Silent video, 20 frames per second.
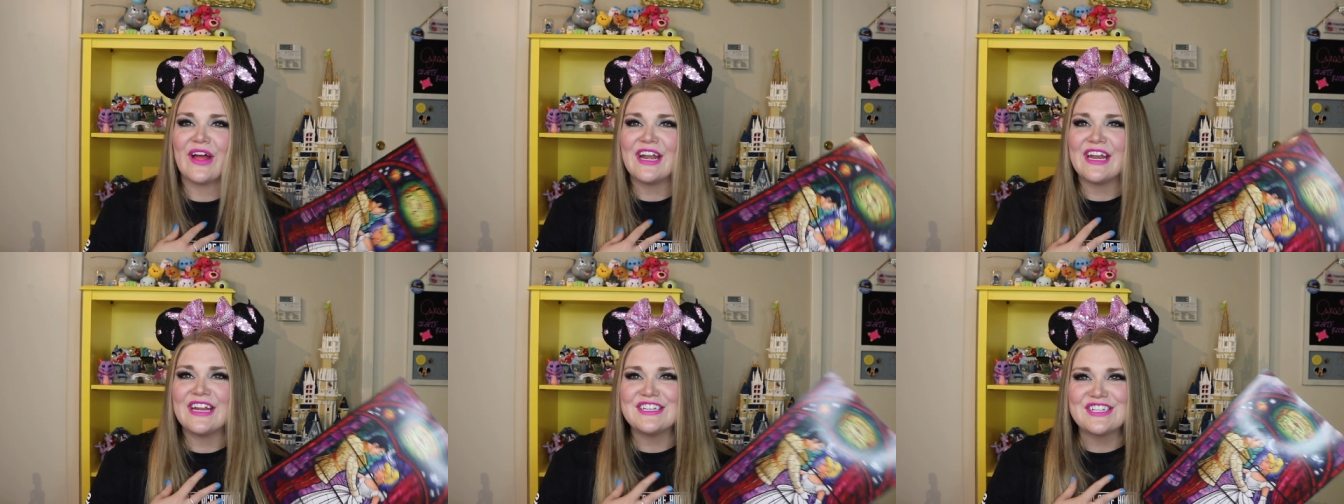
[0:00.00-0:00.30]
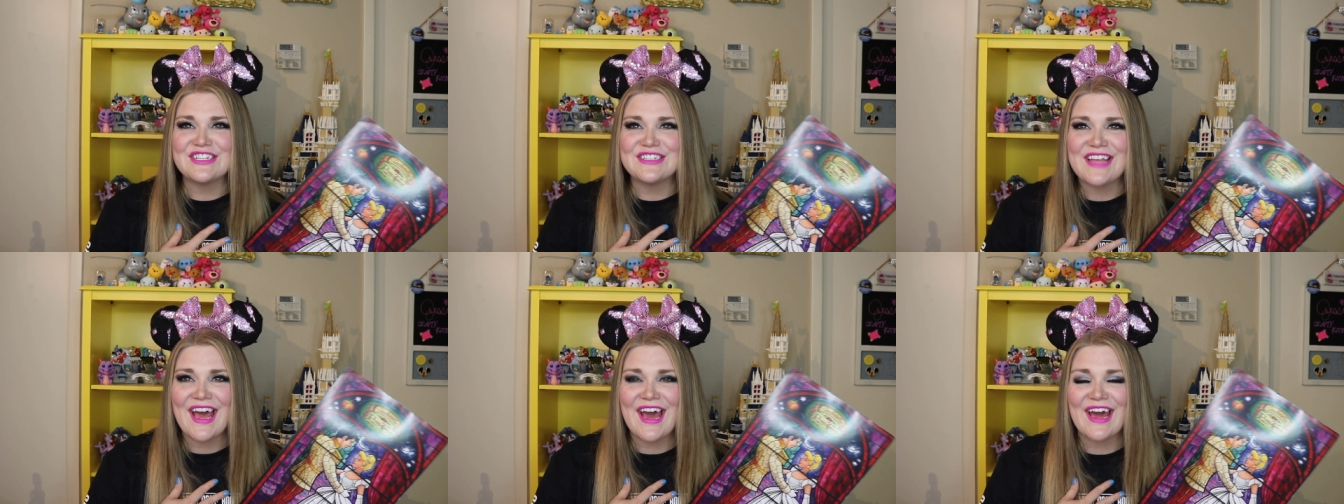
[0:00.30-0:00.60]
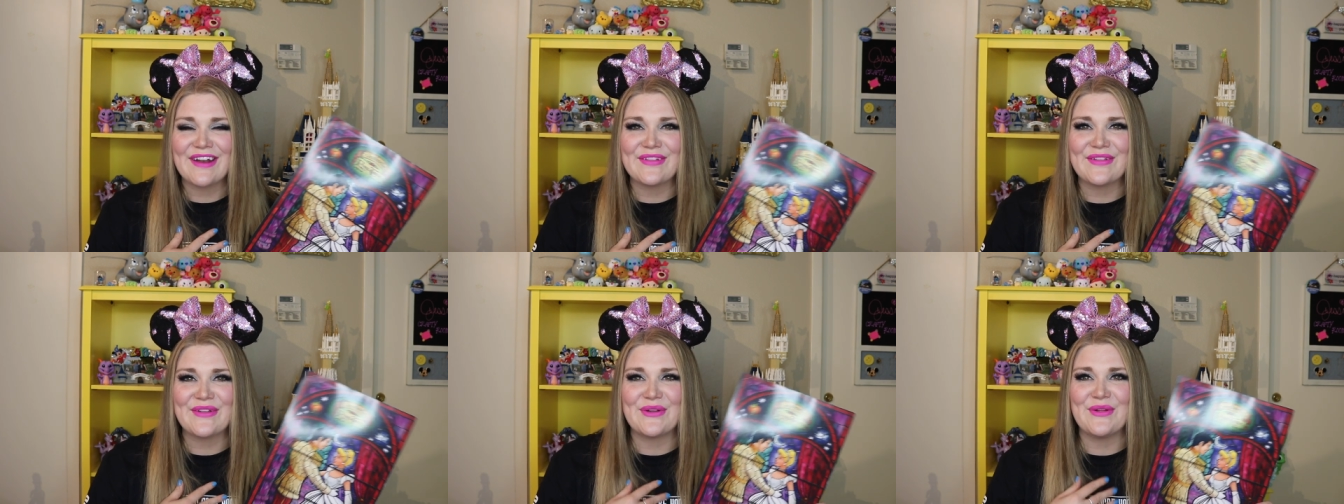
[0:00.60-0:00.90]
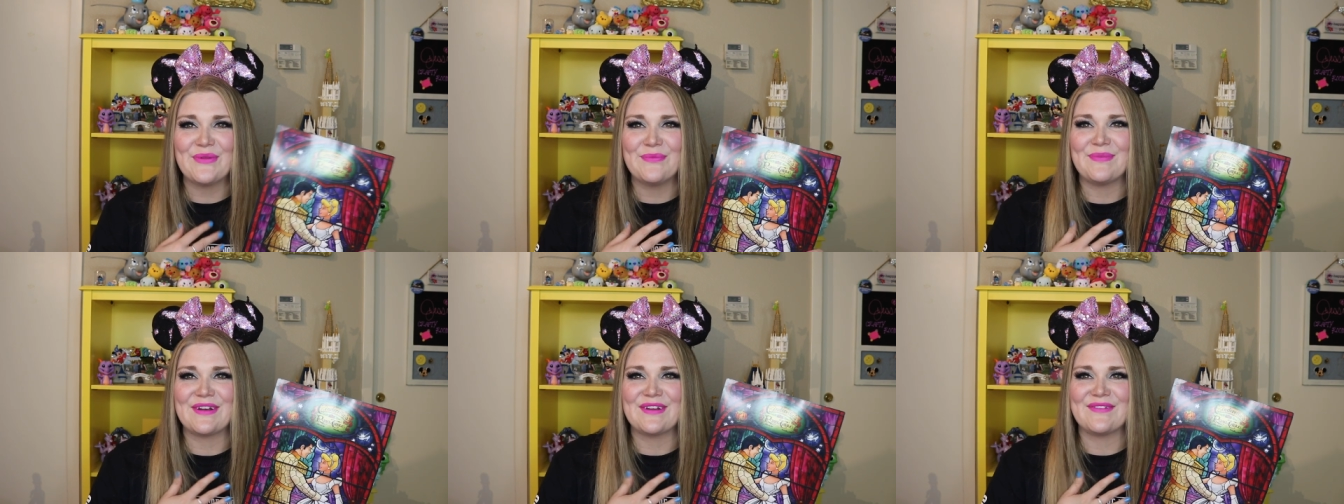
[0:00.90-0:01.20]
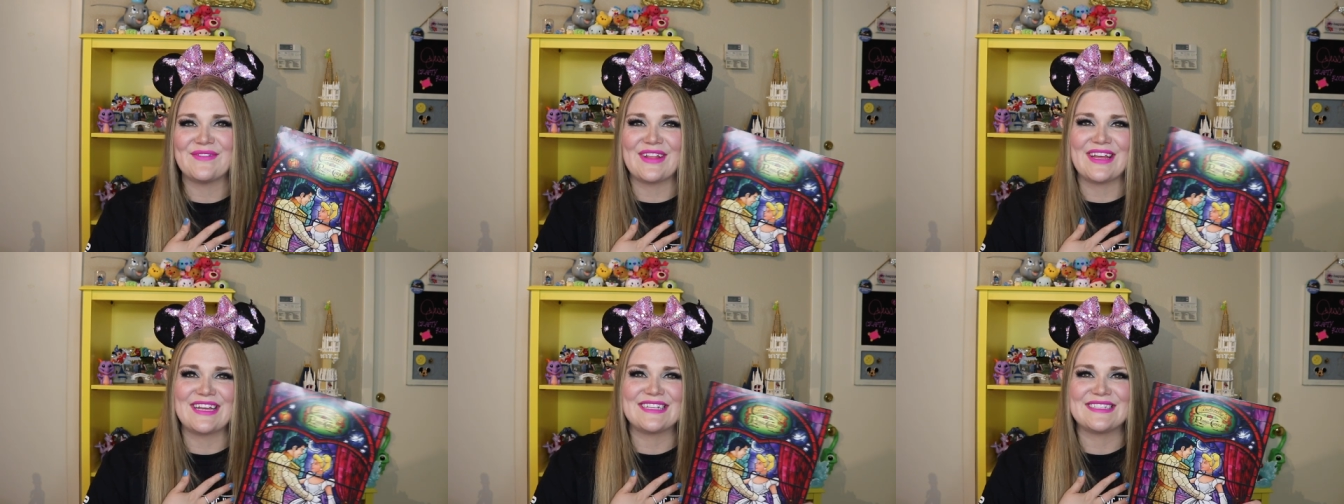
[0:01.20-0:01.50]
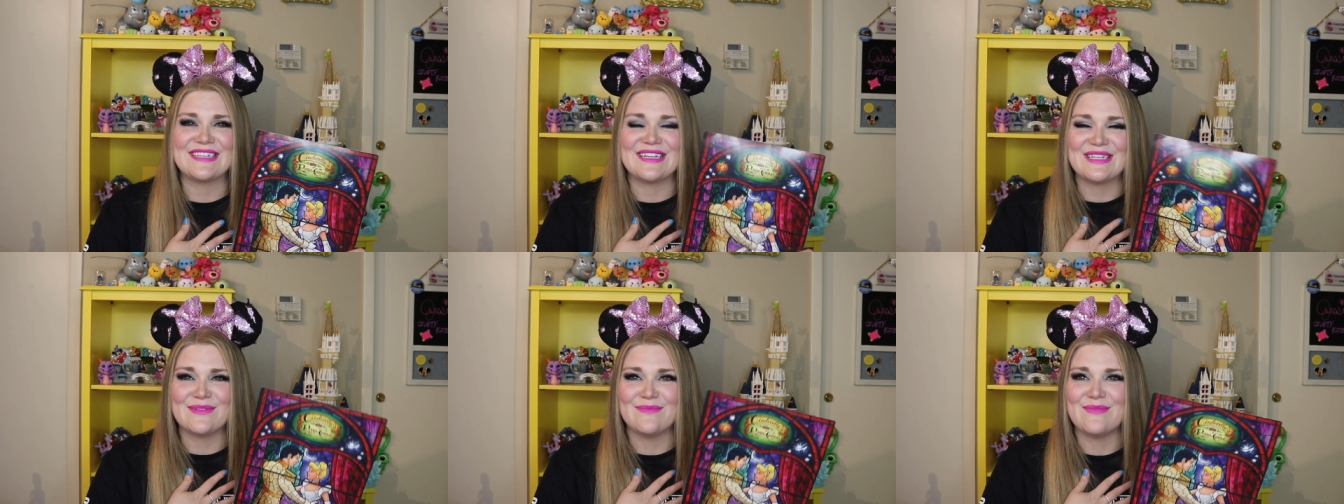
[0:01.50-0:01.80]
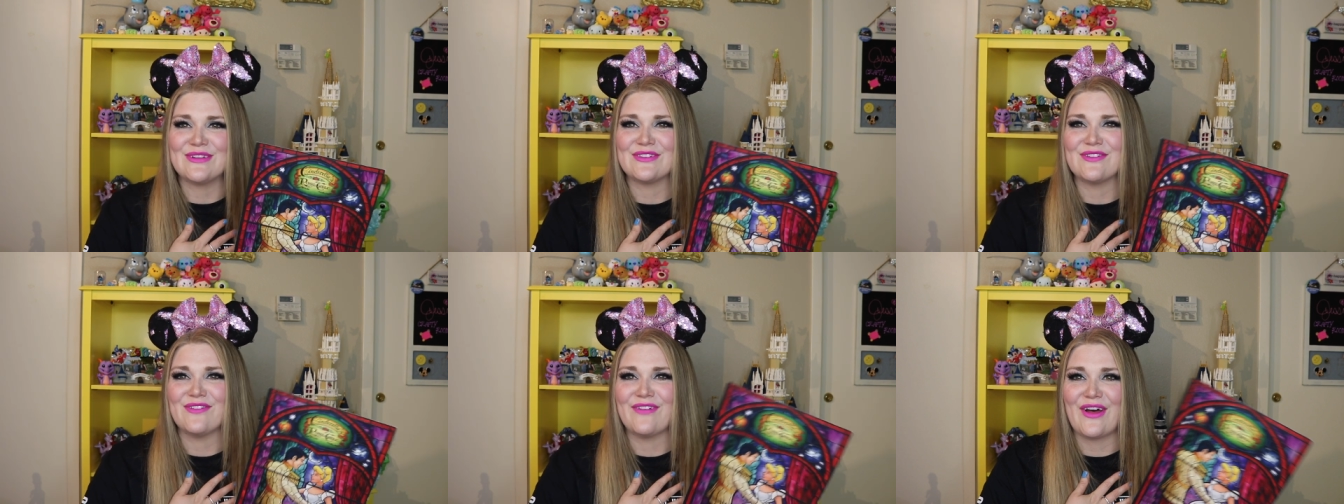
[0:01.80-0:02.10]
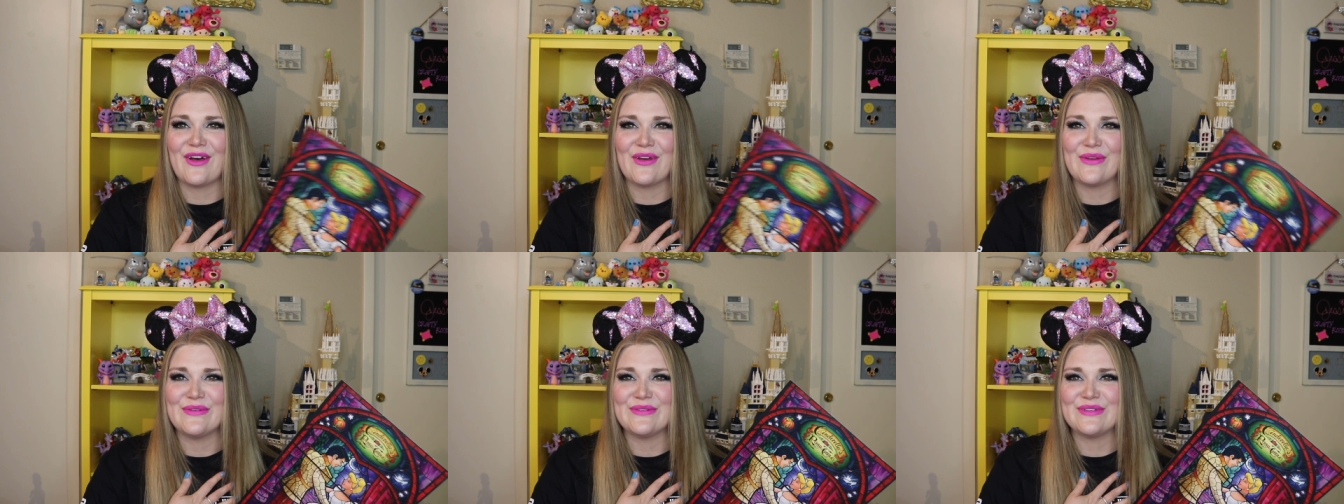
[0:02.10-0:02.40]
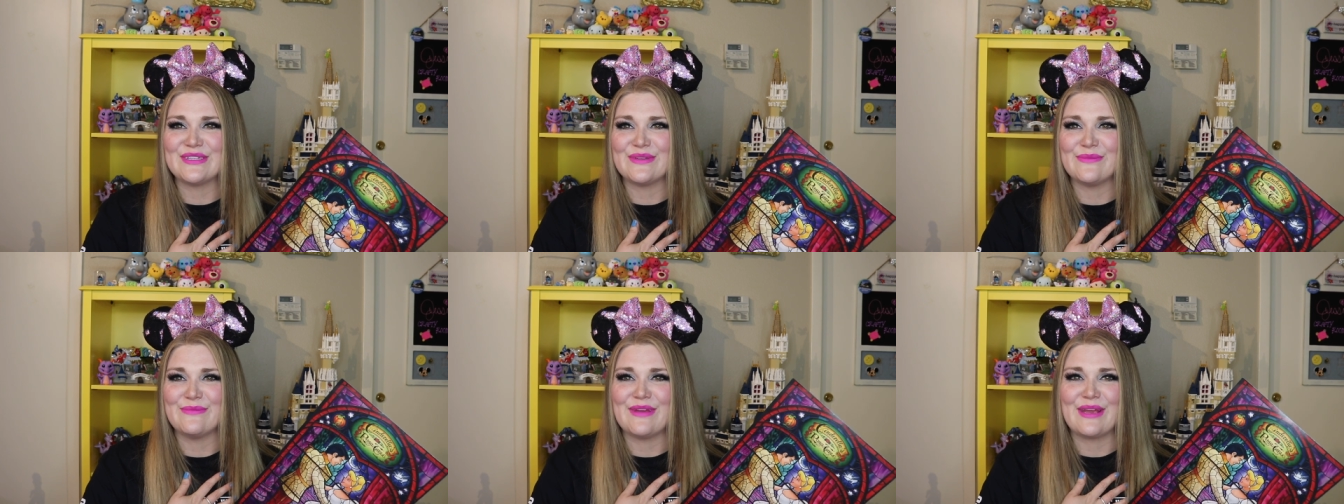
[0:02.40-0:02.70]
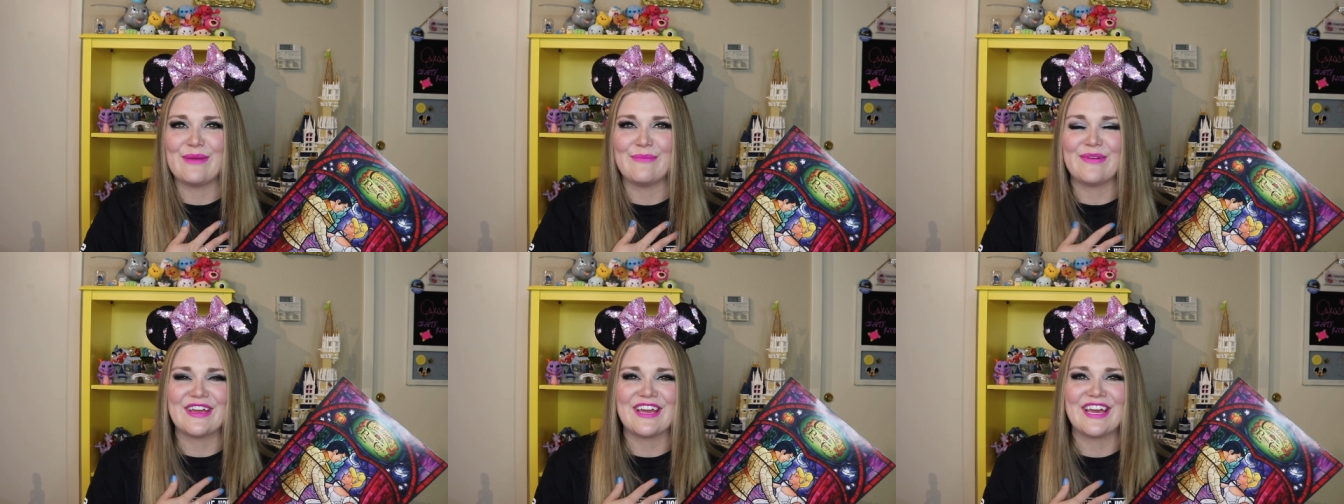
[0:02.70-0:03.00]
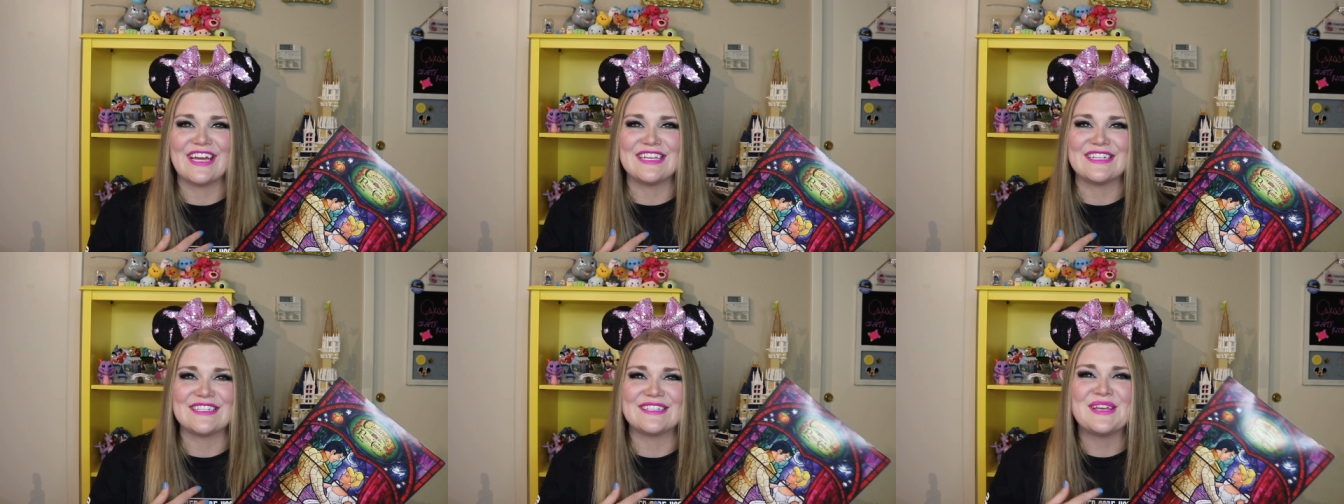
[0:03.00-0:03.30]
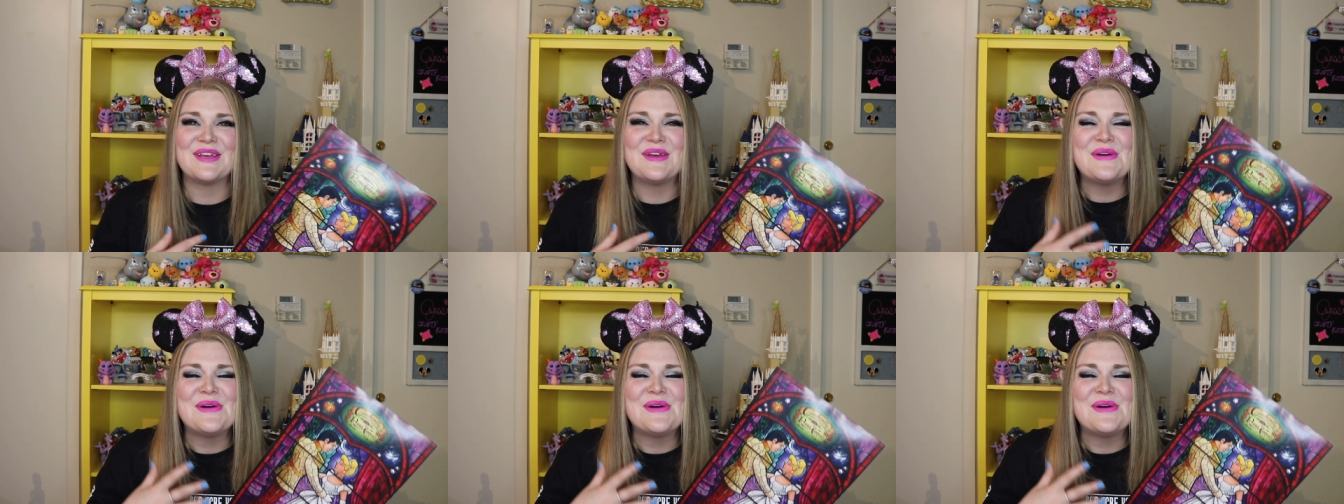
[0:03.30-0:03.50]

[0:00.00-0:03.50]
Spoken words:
and it just had a little bit of like sentimental value to me because